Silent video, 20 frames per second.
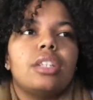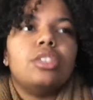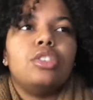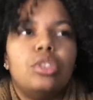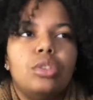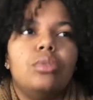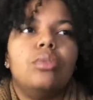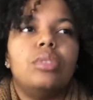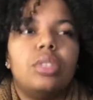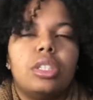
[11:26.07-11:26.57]

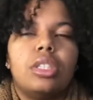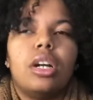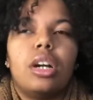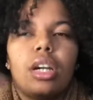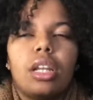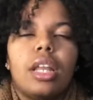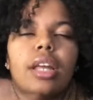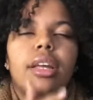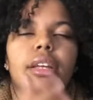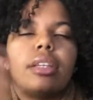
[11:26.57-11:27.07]
dudes in
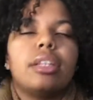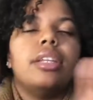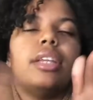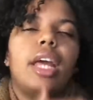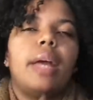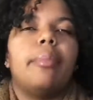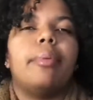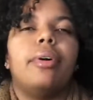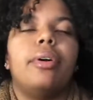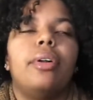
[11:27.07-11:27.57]
our like
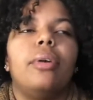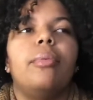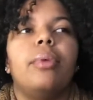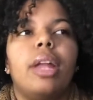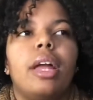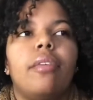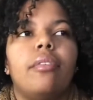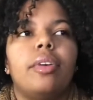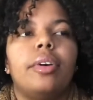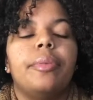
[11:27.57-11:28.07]
neighborhood or
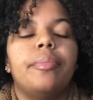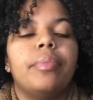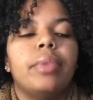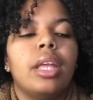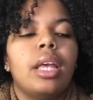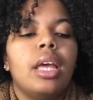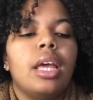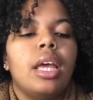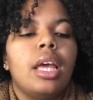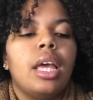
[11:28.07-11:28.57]
whatever.
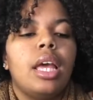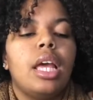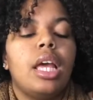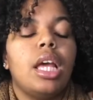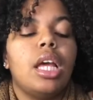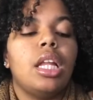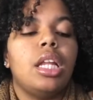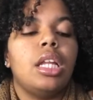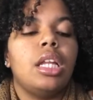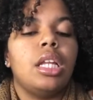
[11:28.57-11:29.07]

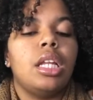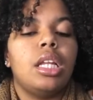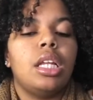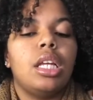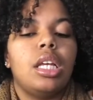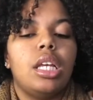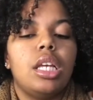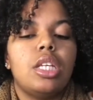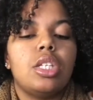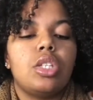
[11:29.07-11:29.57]
And
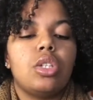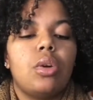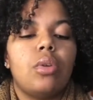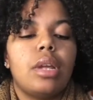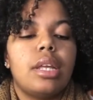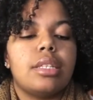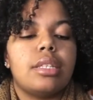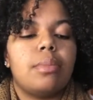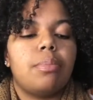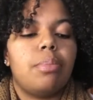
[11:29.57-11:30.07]
he's known
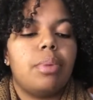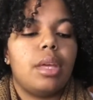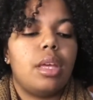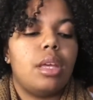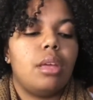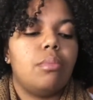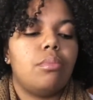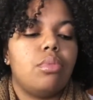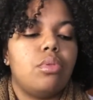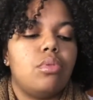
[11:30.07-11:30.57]
as a
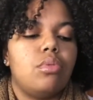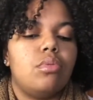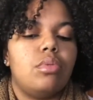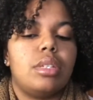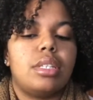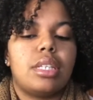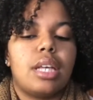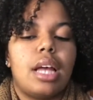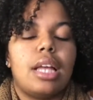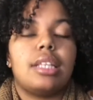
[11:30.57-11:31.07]
pimp who
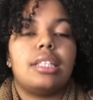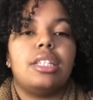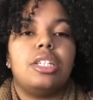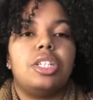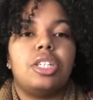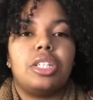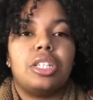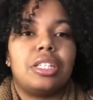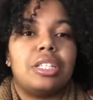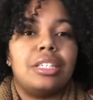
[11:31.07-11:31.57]
decides to
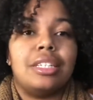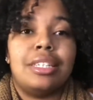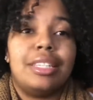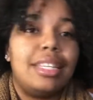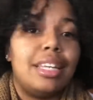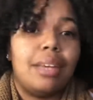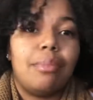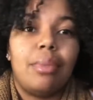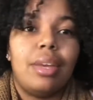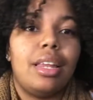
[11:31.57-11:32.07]
just
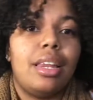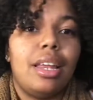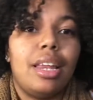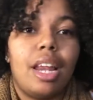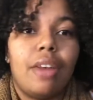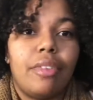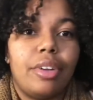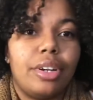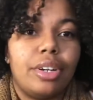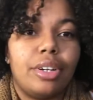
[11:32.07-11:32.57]
DM any and
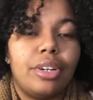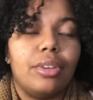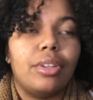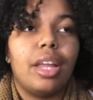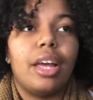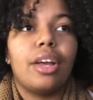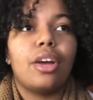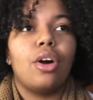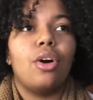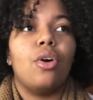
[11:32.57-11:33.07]
every girl,
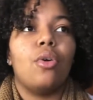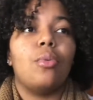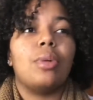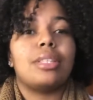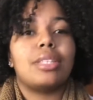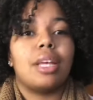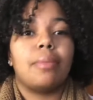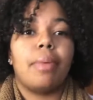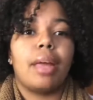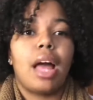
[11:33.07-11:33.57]
like, oh,
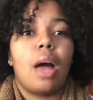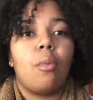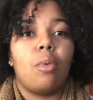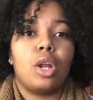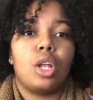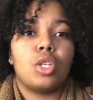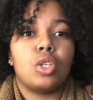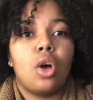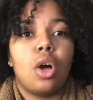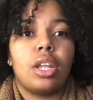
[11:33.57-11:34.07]
what's up? Like, I
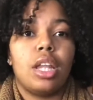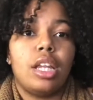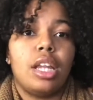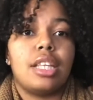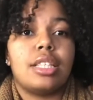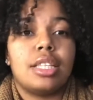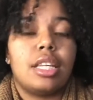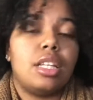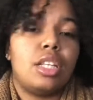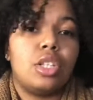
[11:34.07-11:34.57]
want to talk. Like,
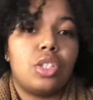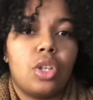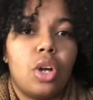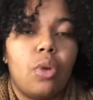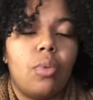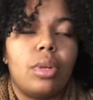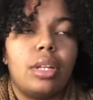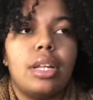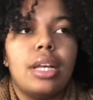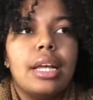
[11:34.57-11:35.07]
let's get this
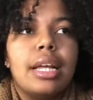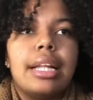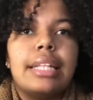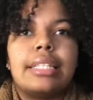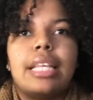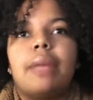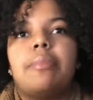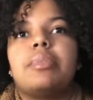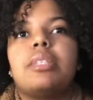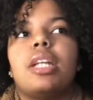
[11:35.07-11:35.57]
going
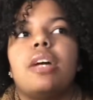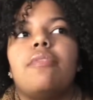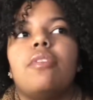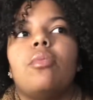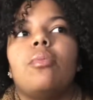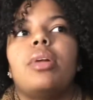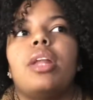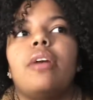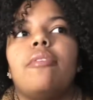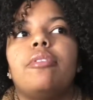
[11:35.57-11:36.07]
type stuff
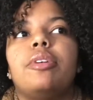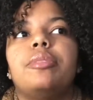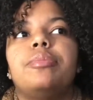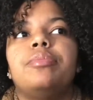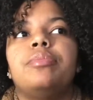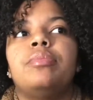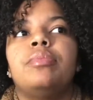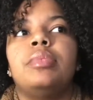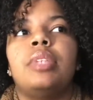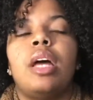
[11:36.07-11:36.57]
or whatever.
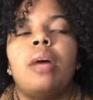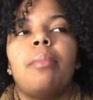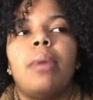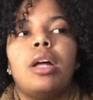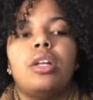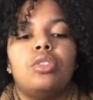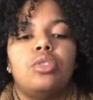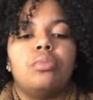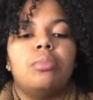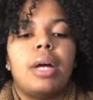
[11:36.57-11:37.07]
Now,
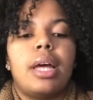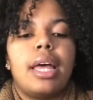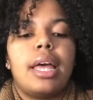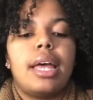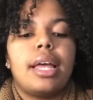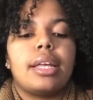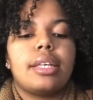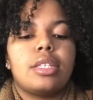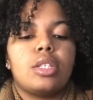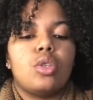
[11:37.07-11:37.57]
mind you, my
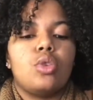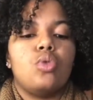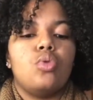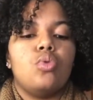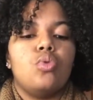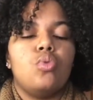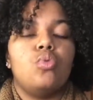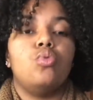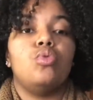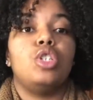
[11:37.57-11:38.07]
ex
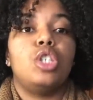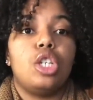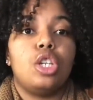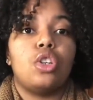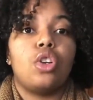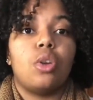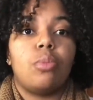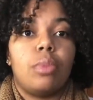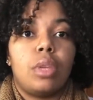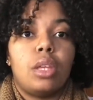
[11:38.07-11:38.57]
who
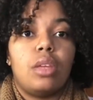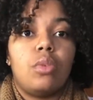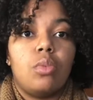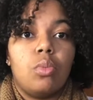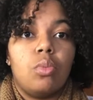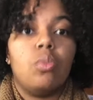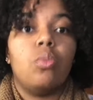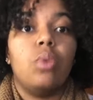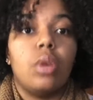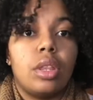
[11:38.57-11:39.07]
cheated on me
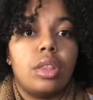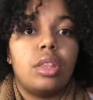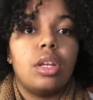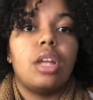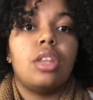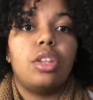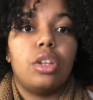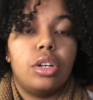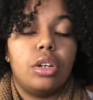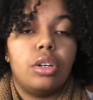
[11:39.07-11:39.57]
with the
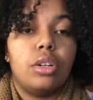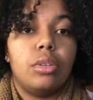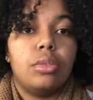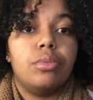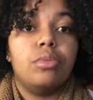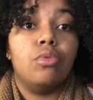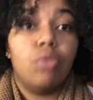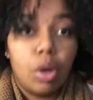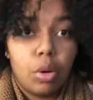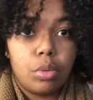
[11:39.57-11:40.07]
other girl,
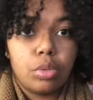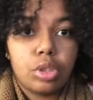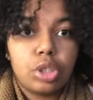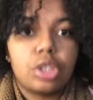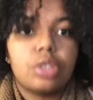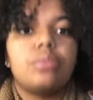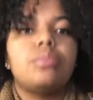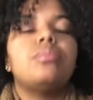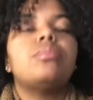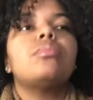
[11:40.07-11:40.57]
Roach